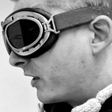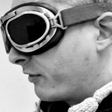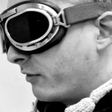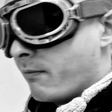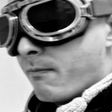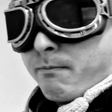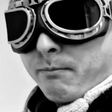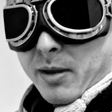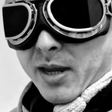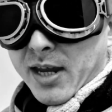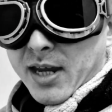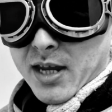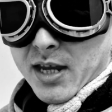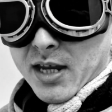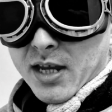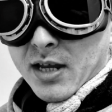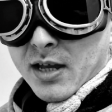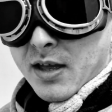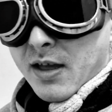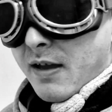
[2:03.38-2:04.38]
from
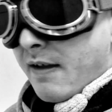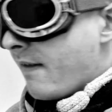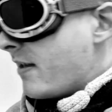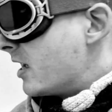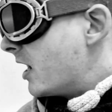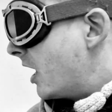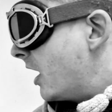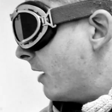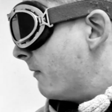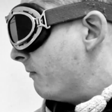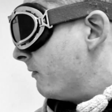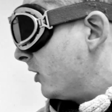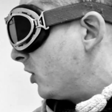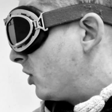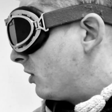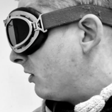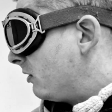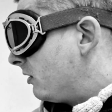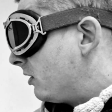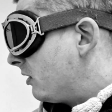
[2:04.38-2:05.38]
B
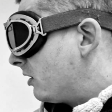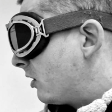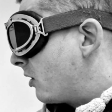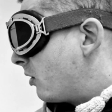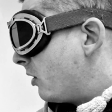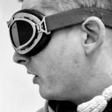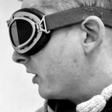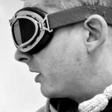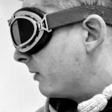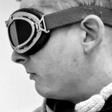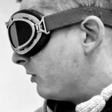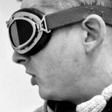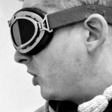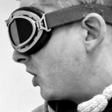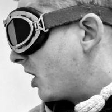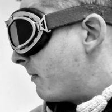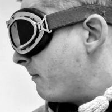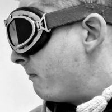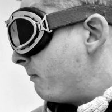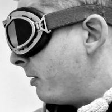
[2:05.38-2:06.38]
quantum
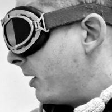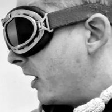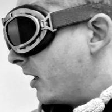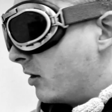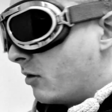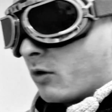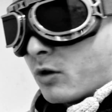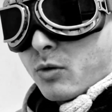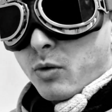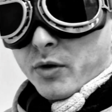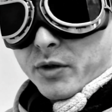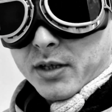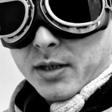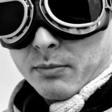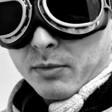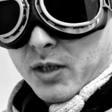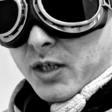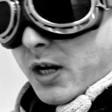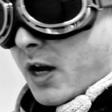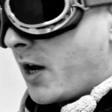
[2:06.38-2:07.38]
jumping or
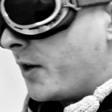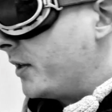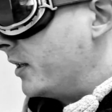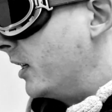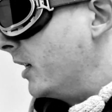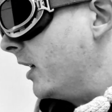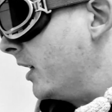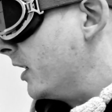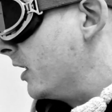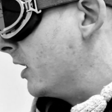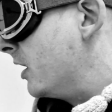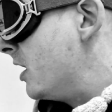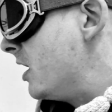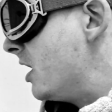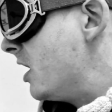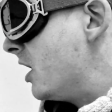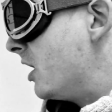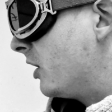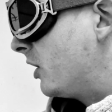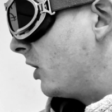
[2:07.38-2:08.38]
quantum tunneling
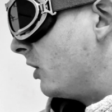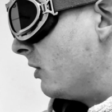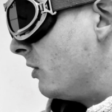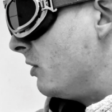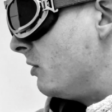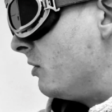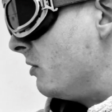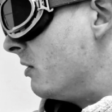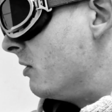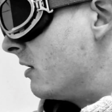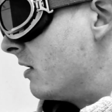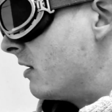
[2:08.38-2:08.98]
to